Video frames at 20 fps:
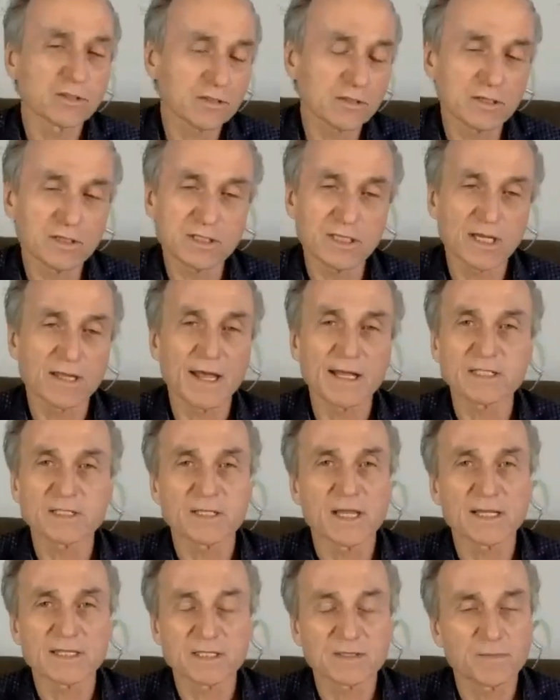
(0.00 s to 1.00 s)
going to say that's
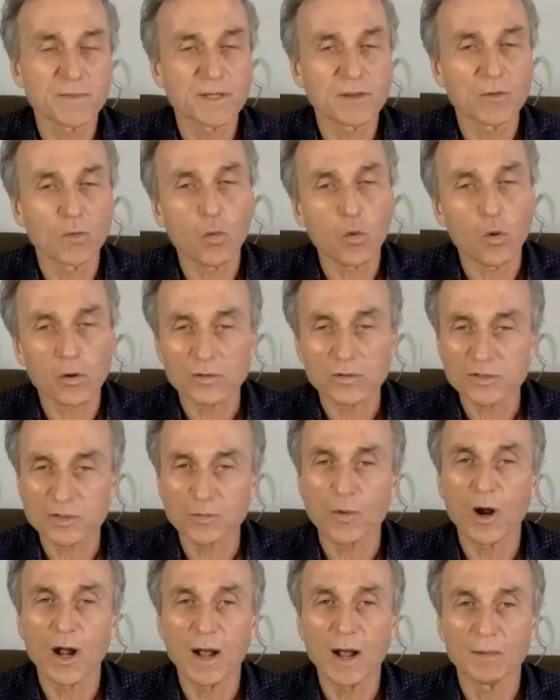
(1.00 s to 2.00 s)
that's been the world's
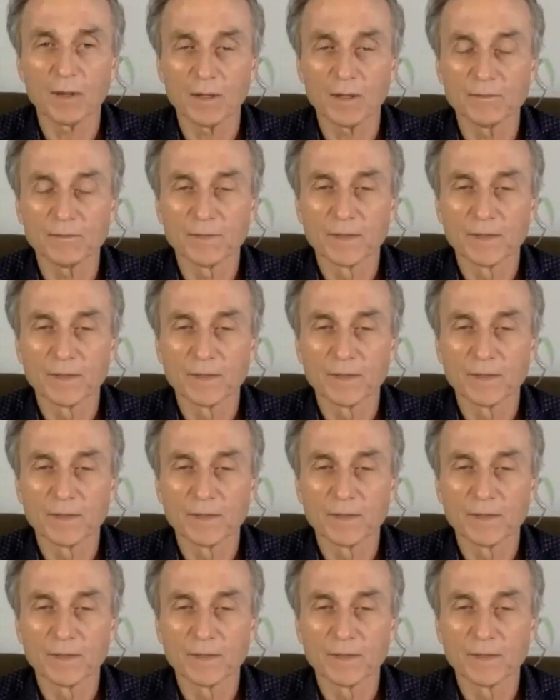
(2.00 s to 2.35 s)
problem,